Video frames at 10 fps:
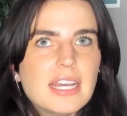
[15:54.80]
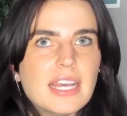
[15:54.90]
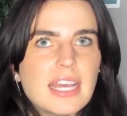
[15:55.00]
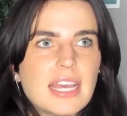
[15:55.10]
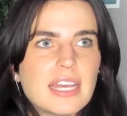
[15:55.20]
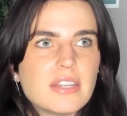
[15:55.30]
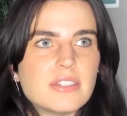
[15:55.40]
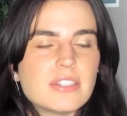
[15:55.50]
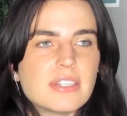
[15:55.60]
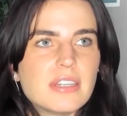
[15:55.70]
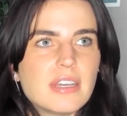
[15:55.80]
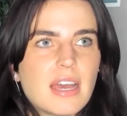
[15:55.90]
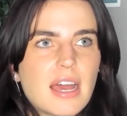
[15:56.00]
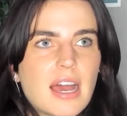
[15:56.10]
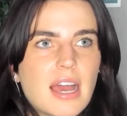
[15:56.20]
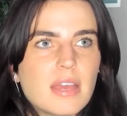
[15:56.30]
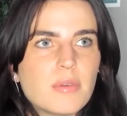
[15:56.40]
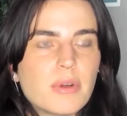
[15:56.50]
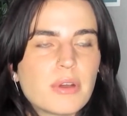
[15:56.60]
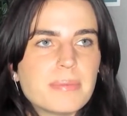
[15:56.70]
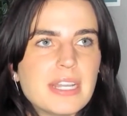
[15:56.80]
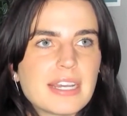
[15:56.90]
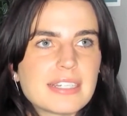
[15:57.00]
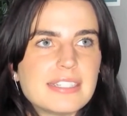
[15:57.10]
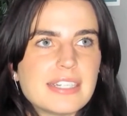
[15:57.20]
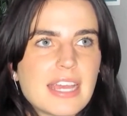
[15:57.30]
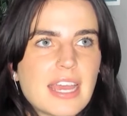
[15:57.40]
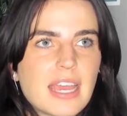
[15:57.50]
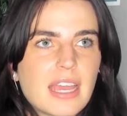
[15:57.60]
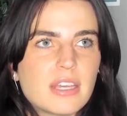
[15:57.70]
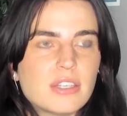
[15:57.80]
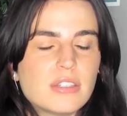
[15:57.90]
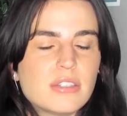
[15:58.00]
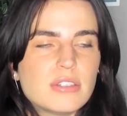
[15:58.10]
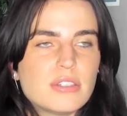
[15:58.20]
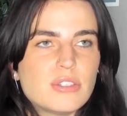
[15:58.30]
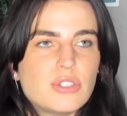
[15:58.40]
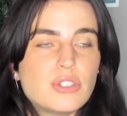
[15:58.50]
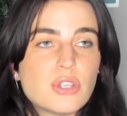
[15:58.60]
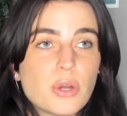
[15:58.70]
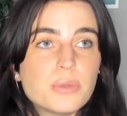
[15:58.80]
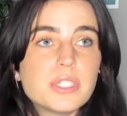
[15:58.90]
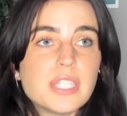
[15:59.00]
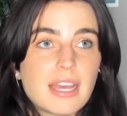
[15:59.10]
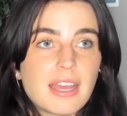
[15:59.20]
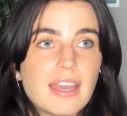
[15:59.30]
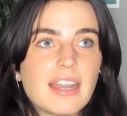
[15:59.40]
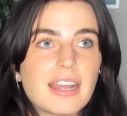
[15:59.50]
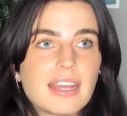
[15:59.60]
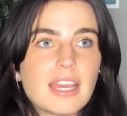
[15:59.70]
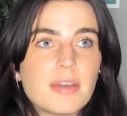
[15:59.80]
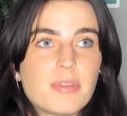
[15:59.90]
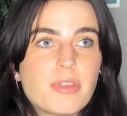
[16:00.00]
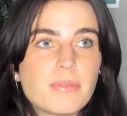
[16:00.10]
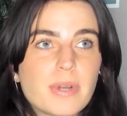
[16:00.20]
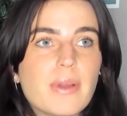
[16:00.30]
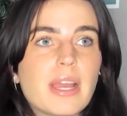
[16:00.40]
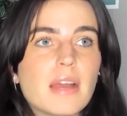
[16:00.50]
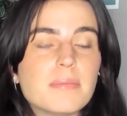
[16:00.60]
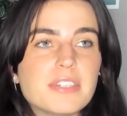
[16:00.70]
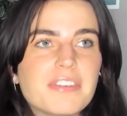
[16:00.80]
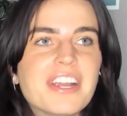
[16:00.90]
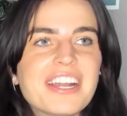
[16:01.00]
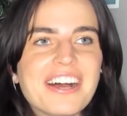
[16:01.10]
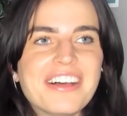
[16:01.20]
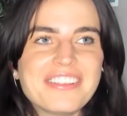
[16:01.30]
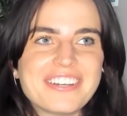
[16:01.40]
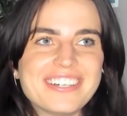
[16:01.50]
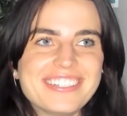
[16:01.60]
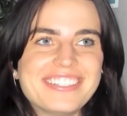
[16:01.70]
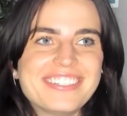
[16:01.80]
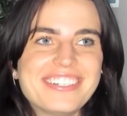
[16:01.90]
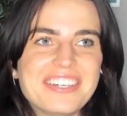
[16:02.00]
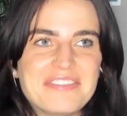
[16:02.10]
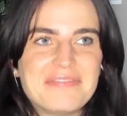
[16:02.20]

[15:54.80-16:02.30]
And I woke up the next day so sick and I kept throwing up different colors of